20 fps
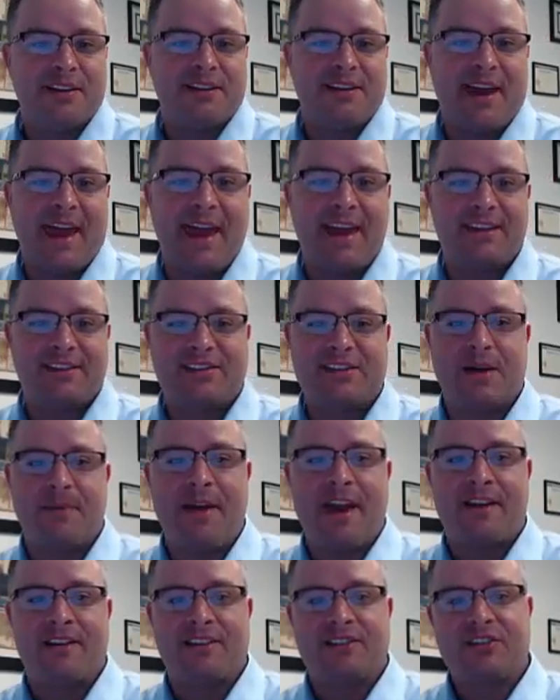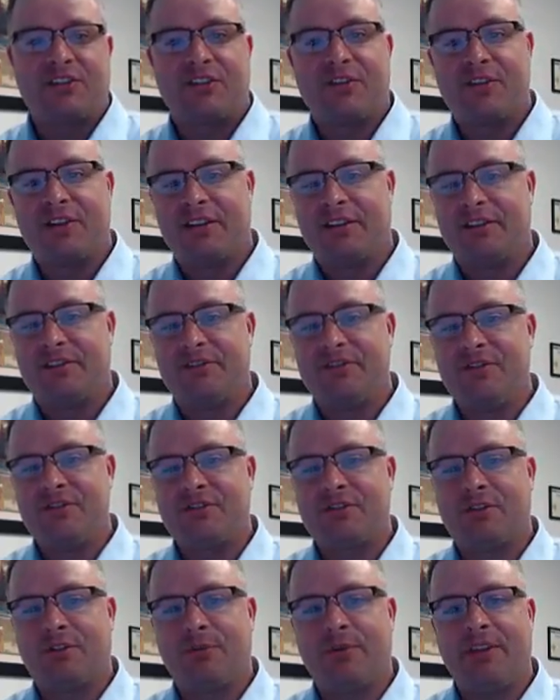And some analysts are going a little
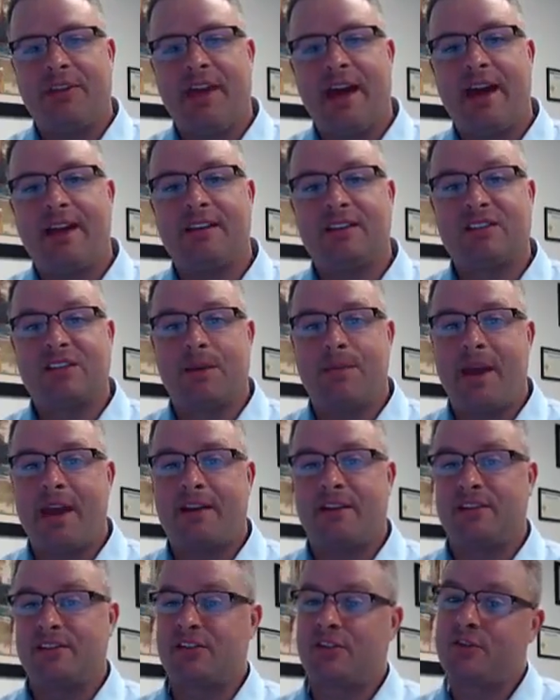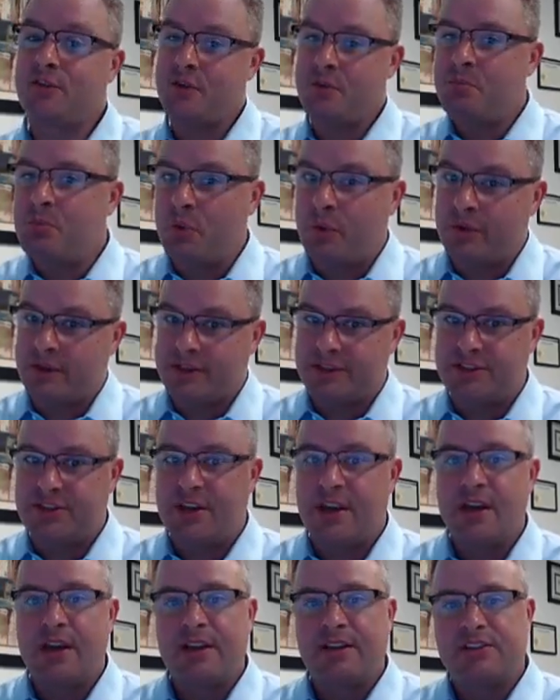neutral with that. Some analysts are going bullish.
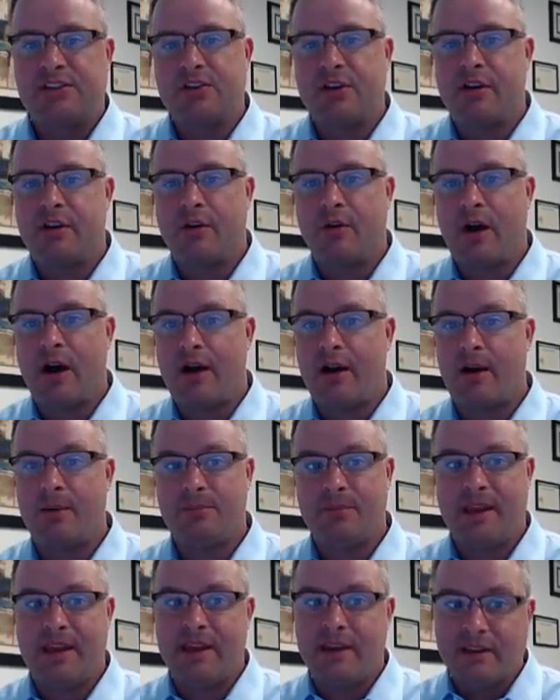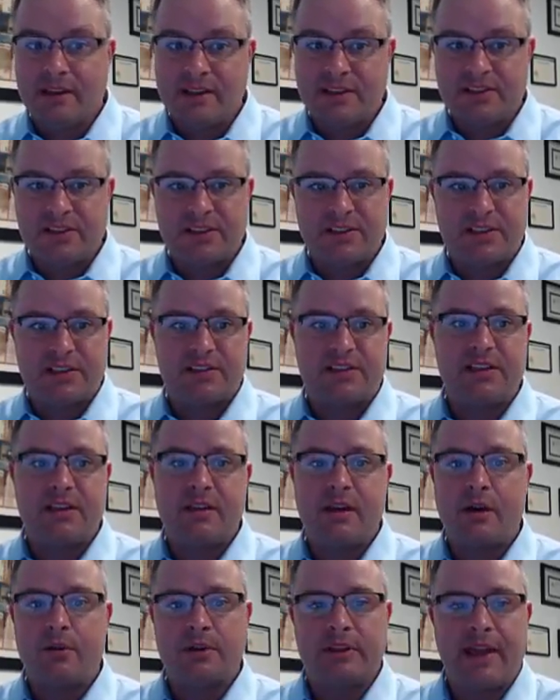So inconsistency
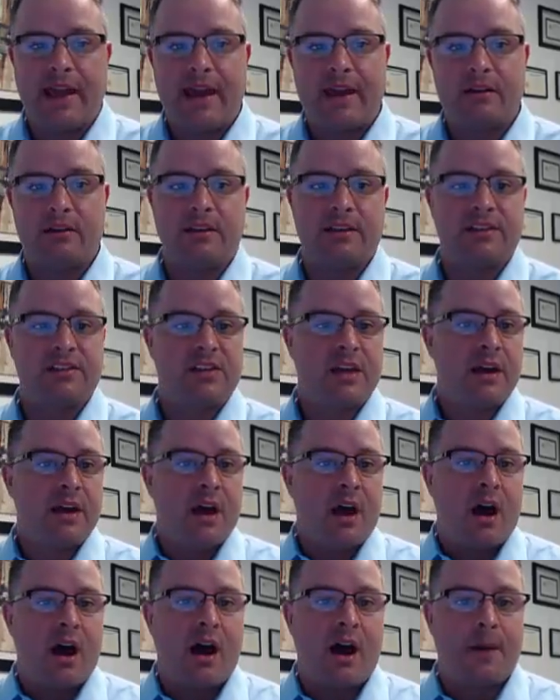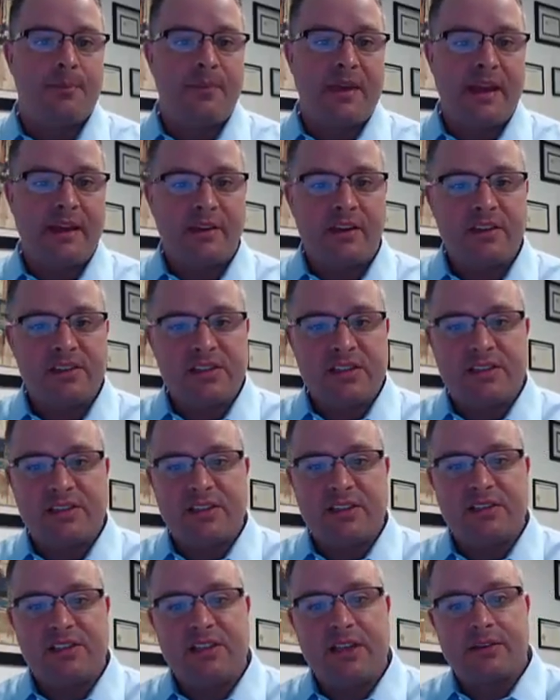there with the analysts.
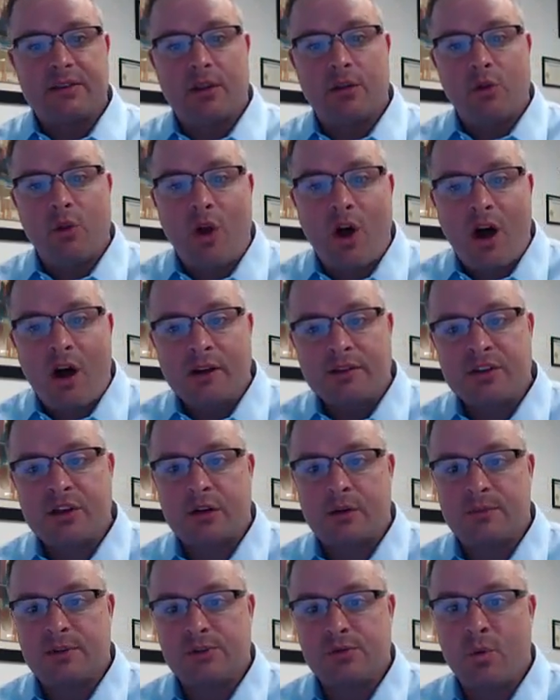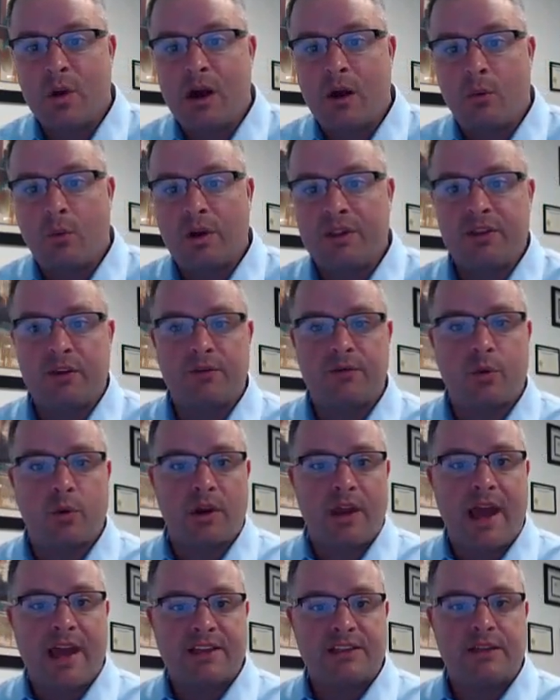Inconsistency in the long term as well, what they're
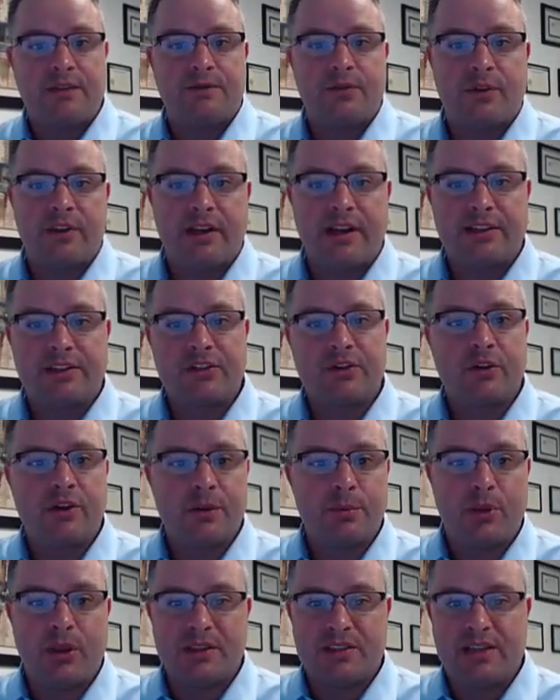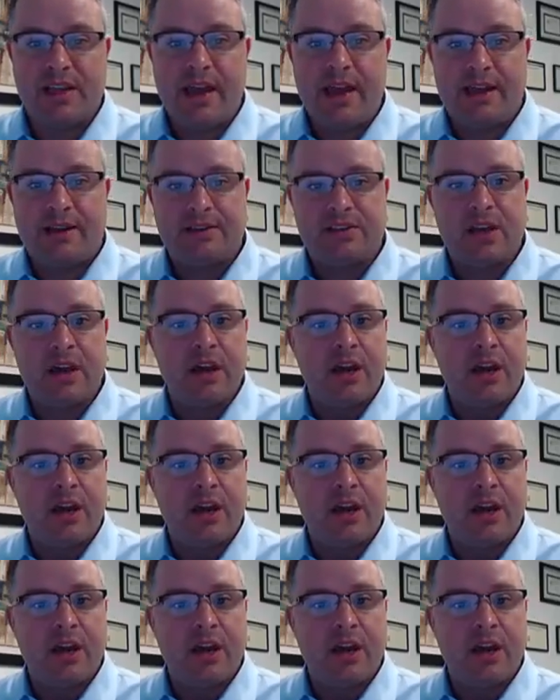forecasting for the next 30 plus days.